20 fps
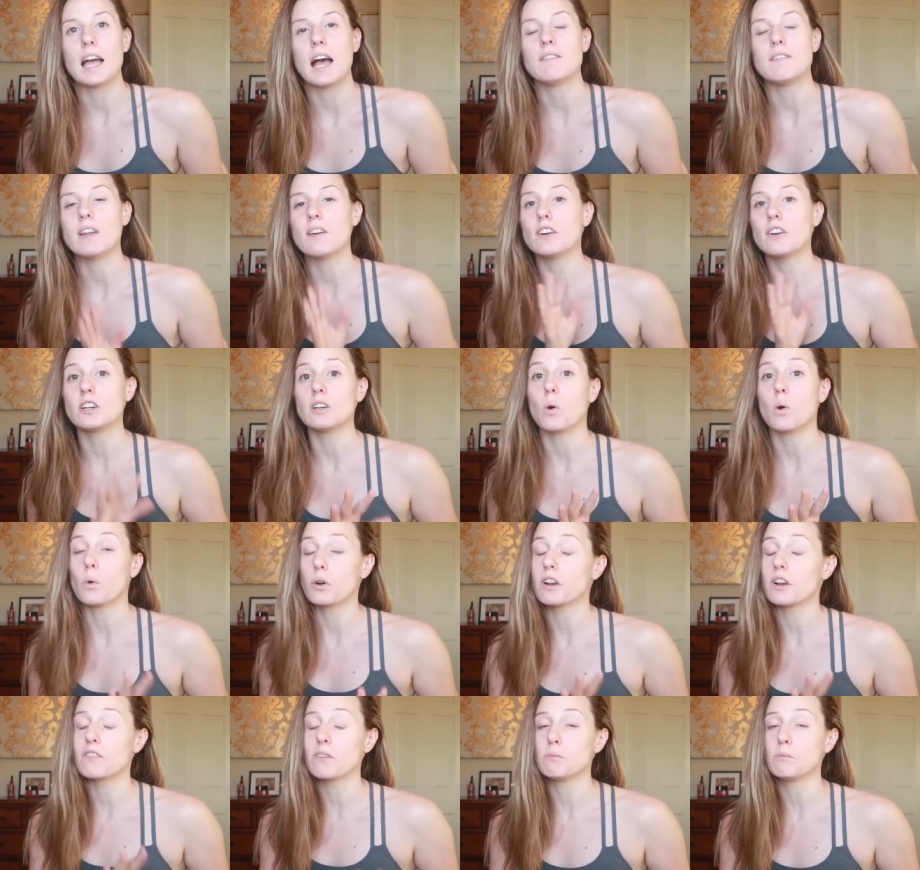I've never
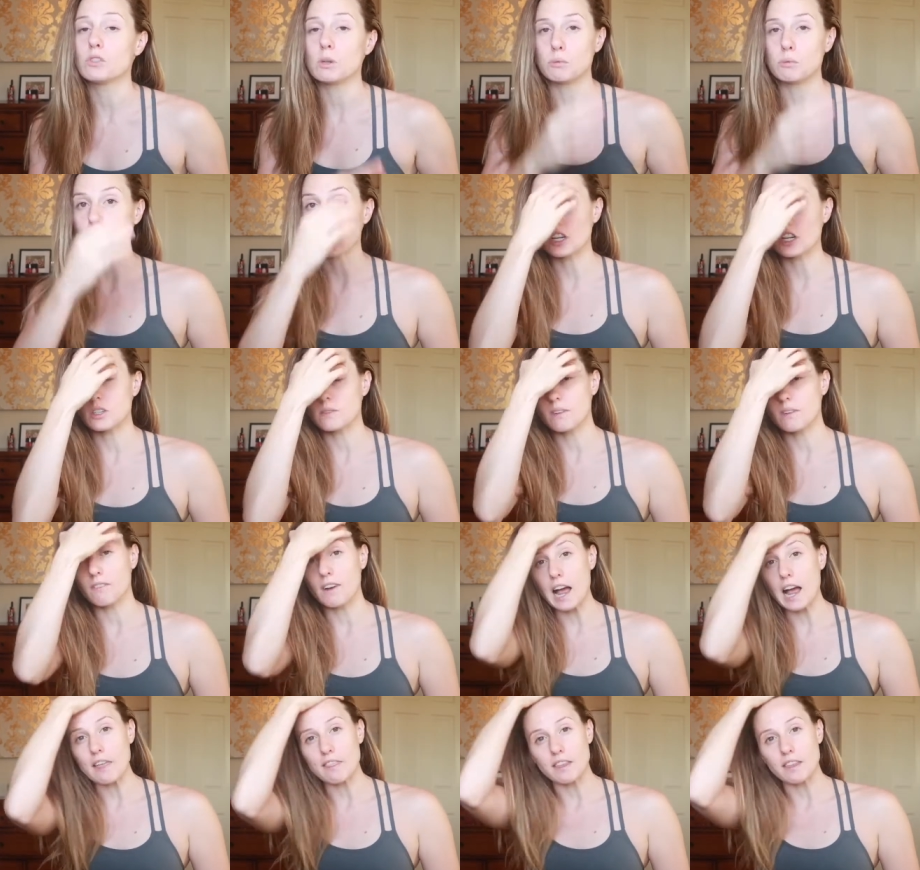ordered from Gymshark, so I've
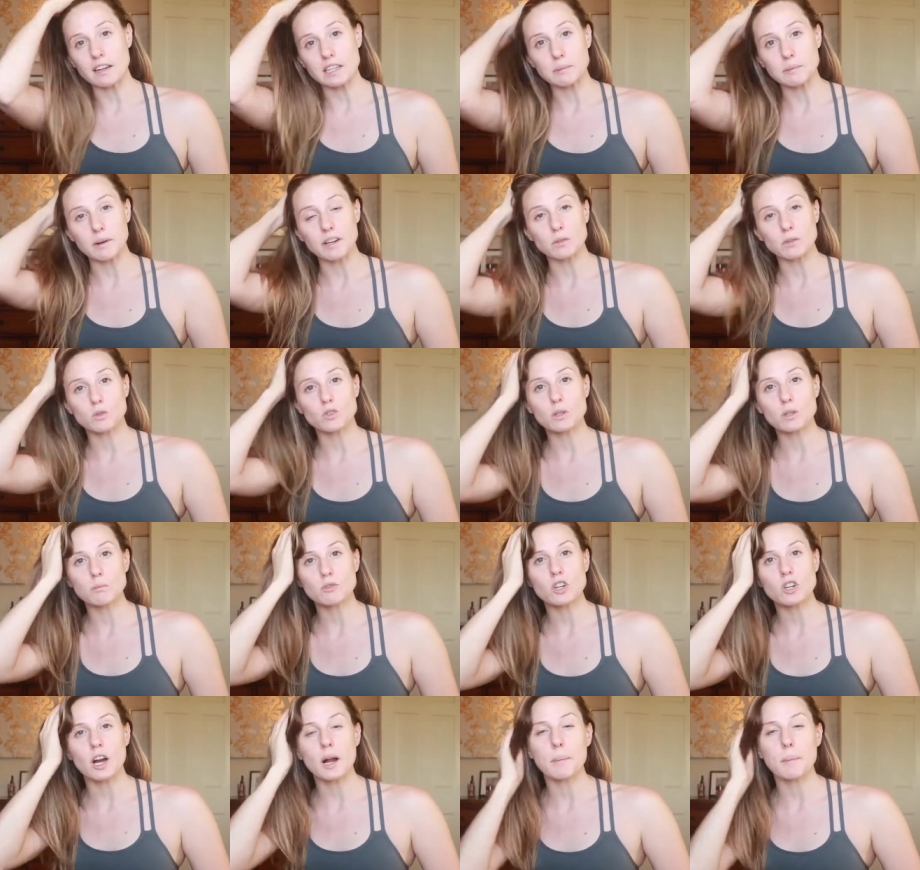never had that experience with
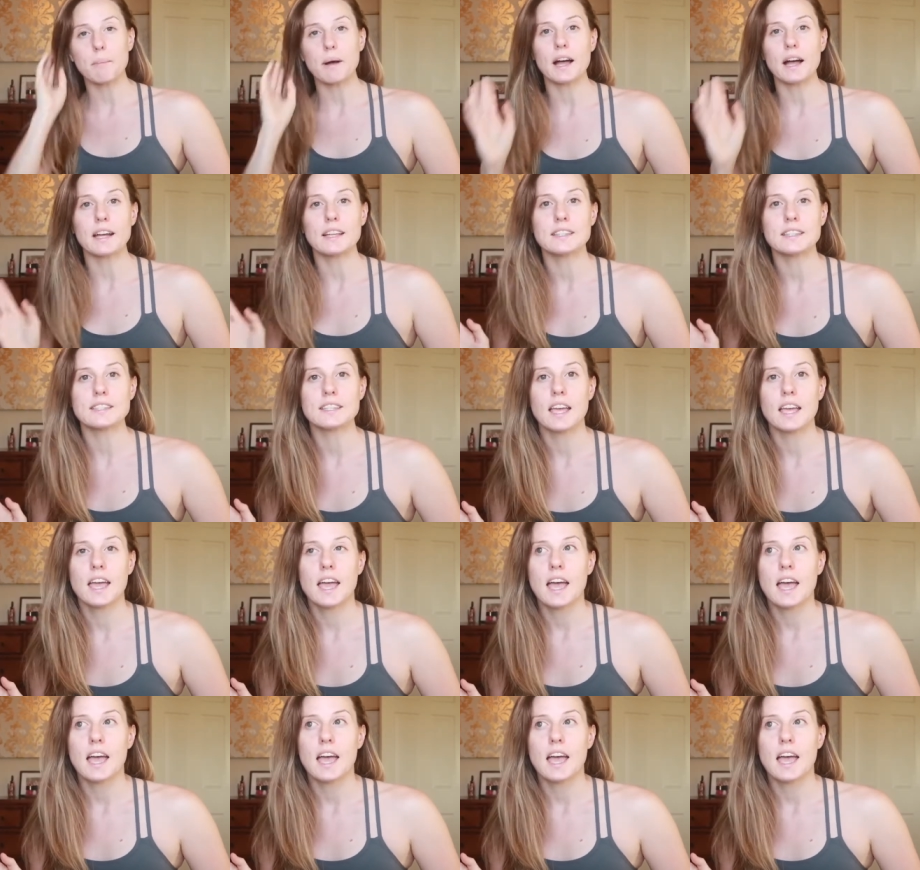Gymshark, but